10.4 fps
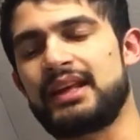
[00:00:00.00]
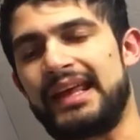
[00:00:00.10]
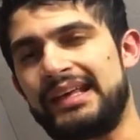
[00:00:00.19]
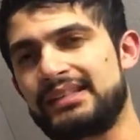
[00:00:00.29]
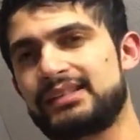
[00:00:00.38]

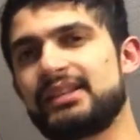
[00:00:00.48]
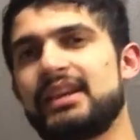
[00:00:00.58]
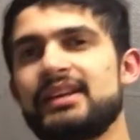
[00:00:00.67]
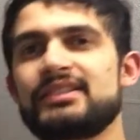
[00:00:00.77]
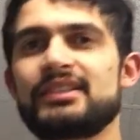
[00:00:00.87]

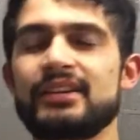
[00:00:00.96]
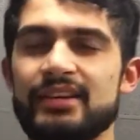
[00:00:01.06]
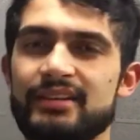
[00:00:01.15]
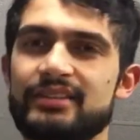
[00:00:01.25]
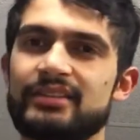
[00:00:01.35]
inclination
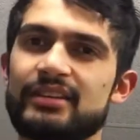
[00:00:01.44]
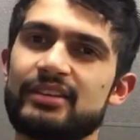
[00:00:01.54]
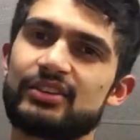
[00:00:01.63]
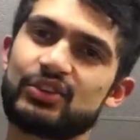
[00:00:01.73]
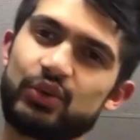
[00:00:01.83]
is
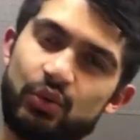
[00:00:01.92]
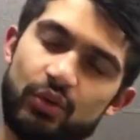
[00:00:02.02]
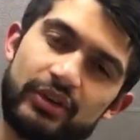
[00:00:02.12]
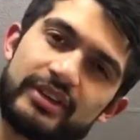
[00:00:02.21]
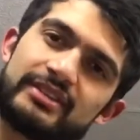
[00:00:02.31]

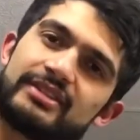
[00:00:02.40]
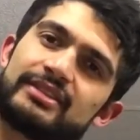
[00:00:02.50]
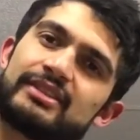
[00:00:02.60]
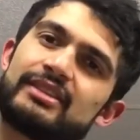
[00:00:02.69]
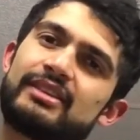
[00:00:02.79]
towards